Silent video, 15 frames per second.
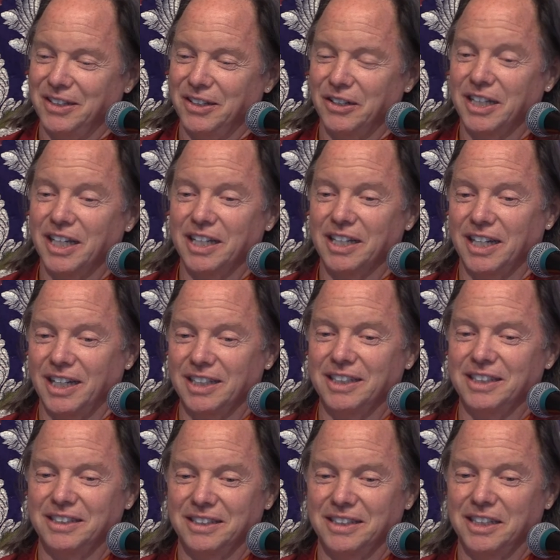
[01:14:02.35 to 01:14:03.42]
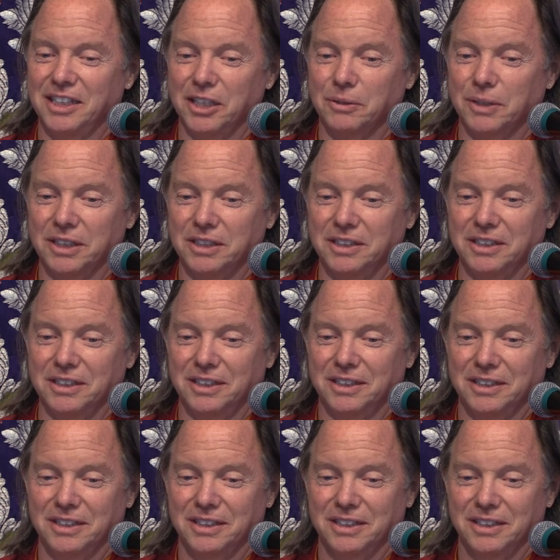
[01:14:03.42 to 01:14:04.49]
Okay, got it? Any
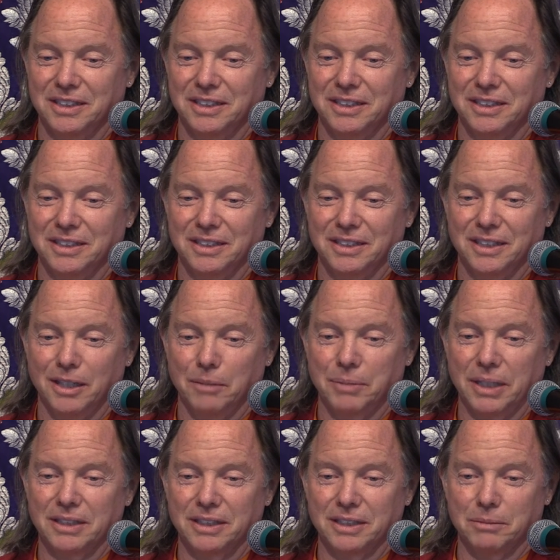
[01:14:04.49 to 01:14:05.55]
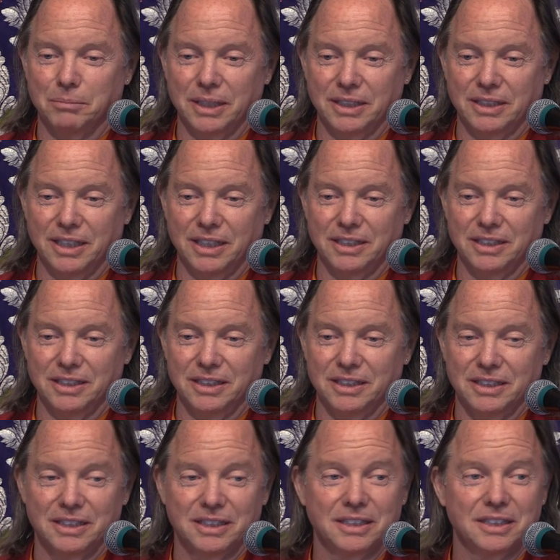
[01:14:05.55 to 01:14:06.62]
questions about this meditation?
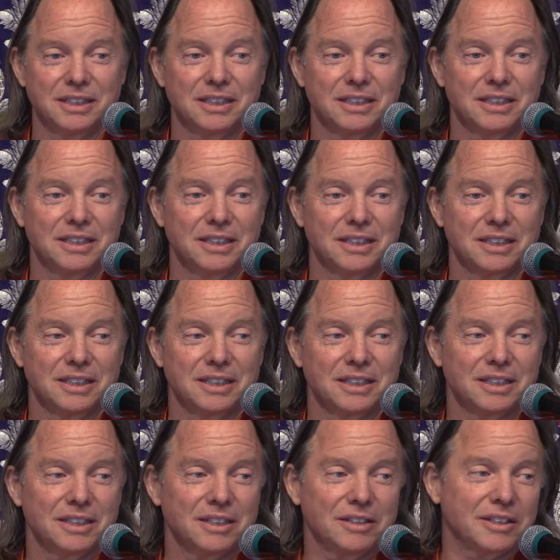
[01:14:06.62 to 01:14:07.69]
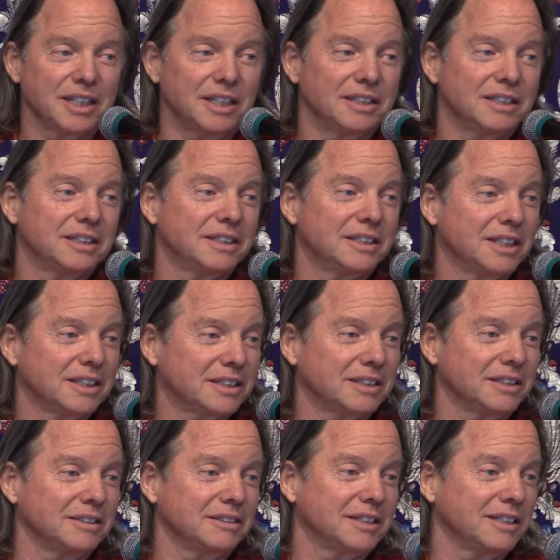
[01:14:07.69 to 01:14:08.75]
Okay, let's
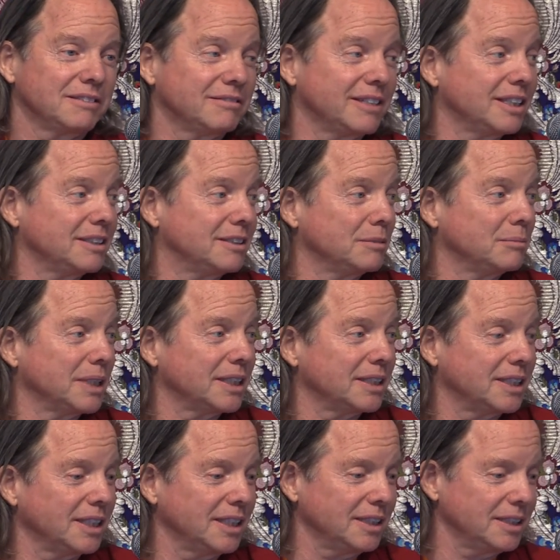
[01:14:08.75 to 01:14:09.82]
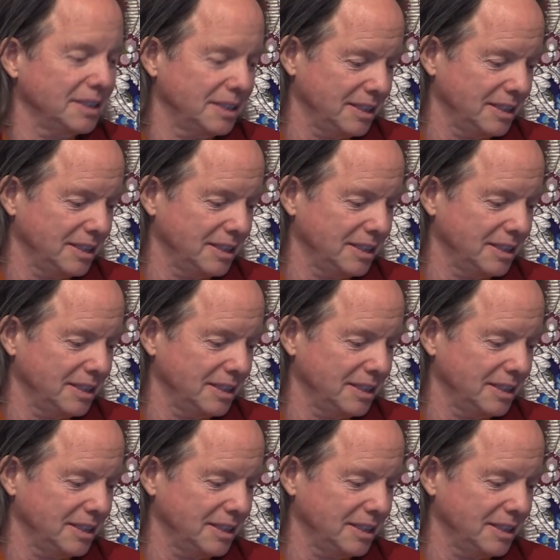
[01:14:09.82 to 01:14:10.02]
go. Get ready to meditate.